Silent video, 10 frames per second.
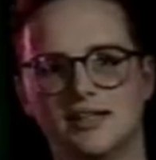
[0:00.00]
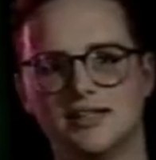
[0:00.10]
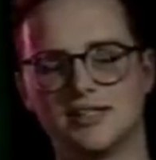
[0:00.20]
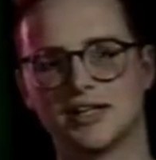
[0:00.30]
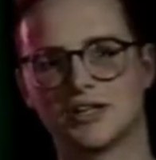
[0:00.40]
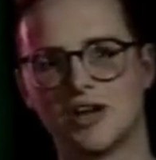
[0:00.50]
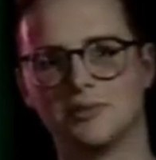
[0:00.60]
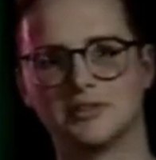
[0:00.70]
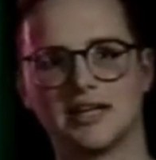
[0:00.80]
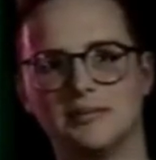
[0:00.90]
Its
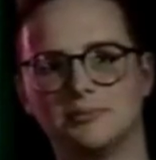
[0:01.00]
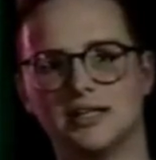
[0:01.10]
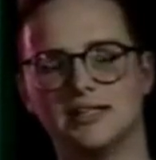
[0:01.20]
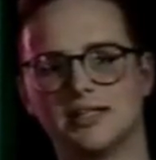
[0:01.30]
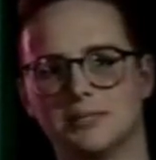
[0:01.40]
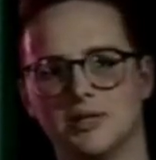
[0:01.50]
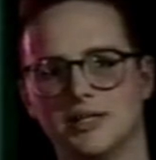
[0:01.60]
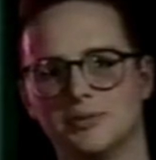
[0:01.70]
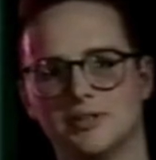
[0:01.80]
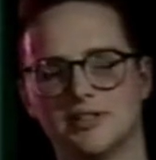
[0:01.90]
incredible gameplay,
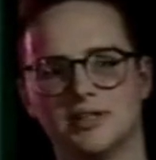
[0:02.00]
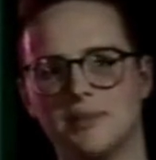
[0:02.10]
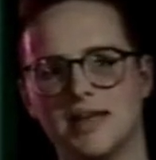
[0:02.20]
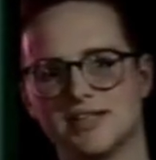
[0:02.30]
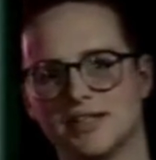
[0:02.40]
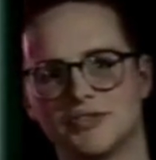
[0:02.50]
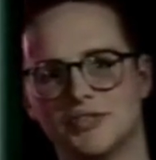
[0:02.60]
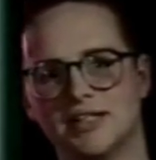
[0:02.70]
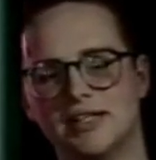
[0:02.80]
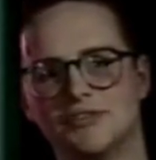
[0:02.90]
combined with an amazing
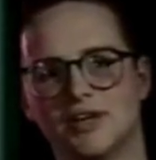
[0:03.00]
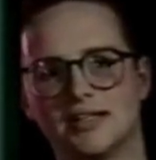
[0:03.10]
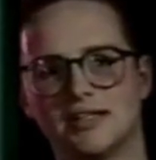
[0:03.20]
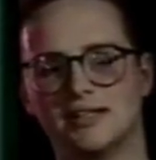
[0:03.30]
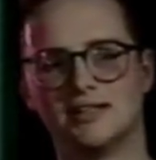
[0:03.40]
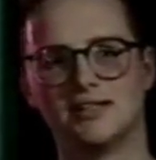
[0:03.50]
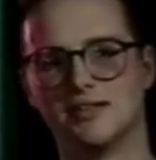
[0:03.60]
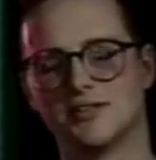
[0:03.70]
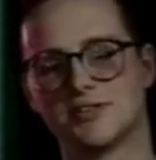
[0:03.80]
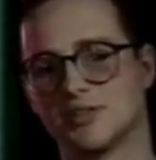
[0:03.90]
3D effect,
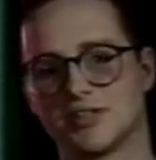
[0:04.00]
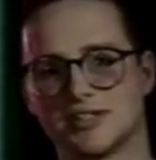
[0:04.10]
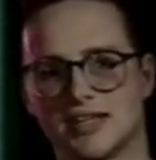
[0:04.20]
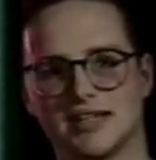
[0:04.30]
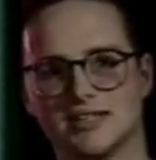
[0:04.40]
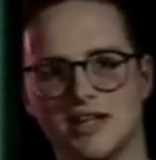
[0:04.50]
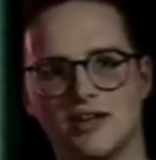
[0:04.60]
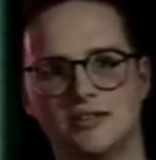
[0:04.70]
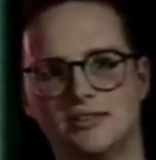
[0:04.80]
it's just second to none.